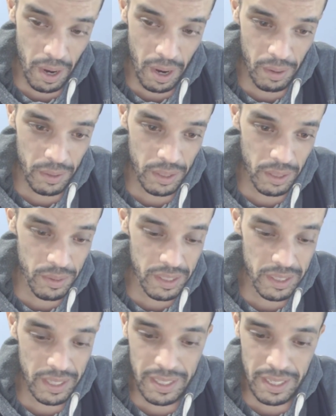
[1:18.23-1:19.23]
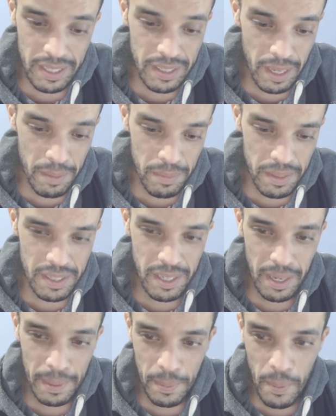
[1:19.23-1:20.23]
wow, I was not accept
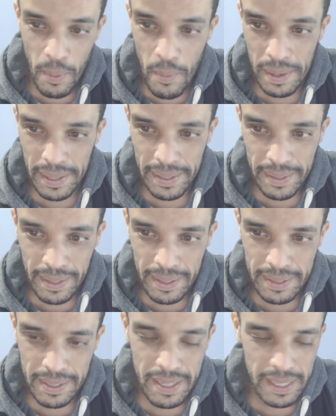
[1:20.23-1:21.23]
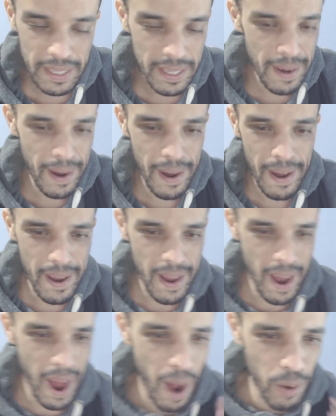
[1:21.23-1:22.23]
this, like oh my god, he
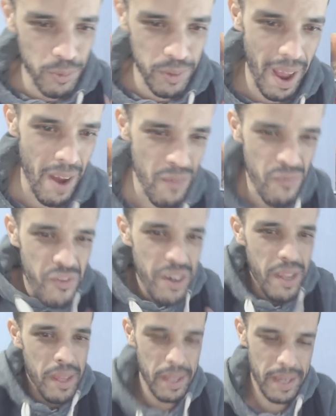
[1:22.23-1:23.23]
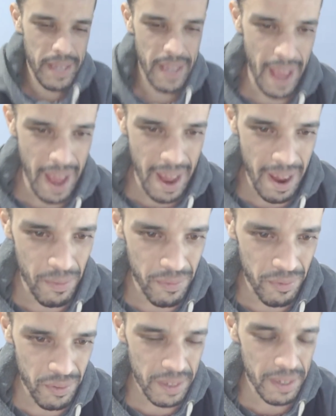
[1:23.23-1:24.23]
out everything he
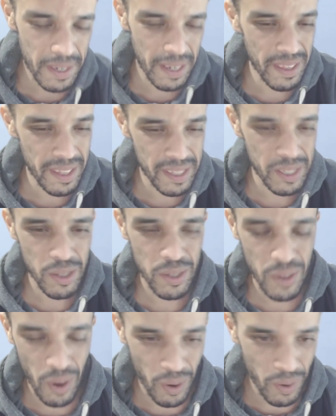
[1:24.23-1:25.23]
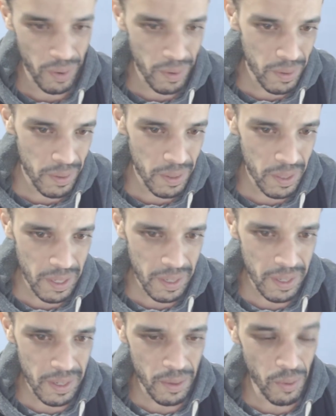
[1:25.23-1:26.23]
have in this song.
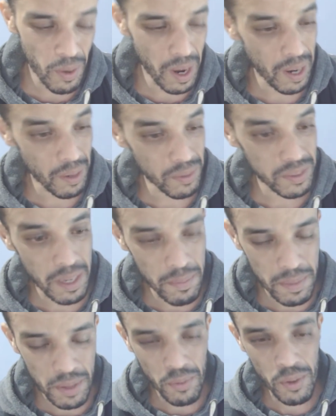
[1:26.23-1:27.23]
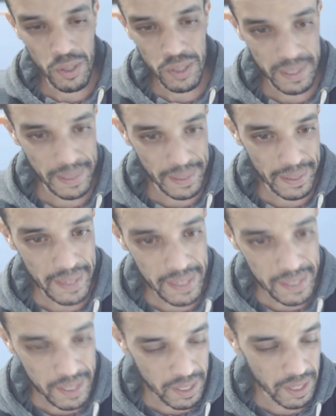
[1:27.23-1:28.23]
Wow, tell me the words in
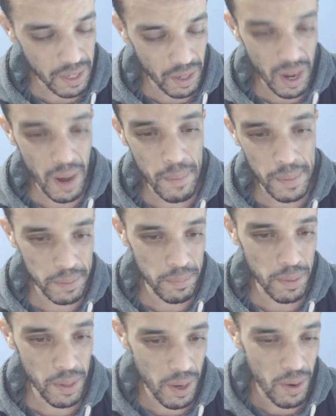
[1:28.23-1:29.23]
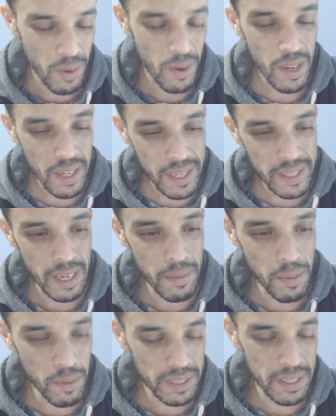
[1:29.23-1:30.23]
English in the comment below,
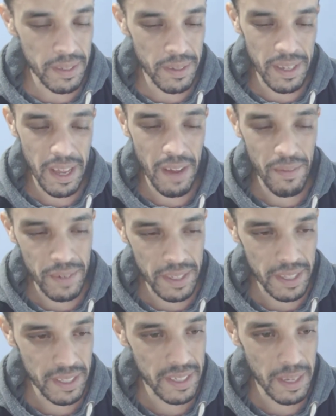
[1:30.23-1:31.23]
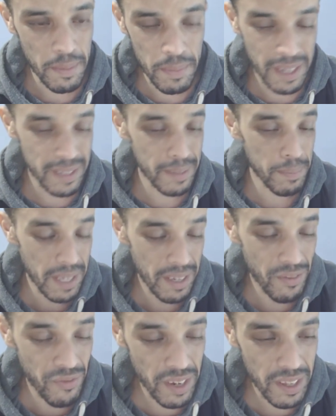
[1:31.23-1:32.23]
tell me what everything say.
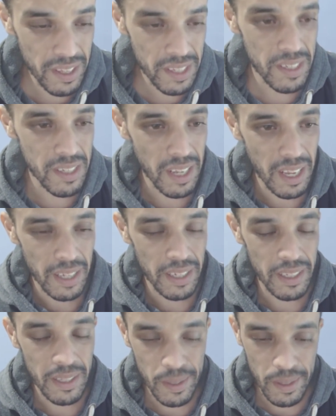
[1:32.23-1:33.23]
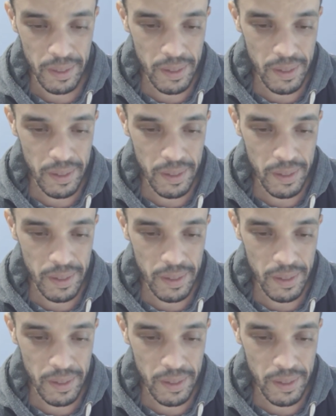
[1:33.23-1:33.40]
I feel this like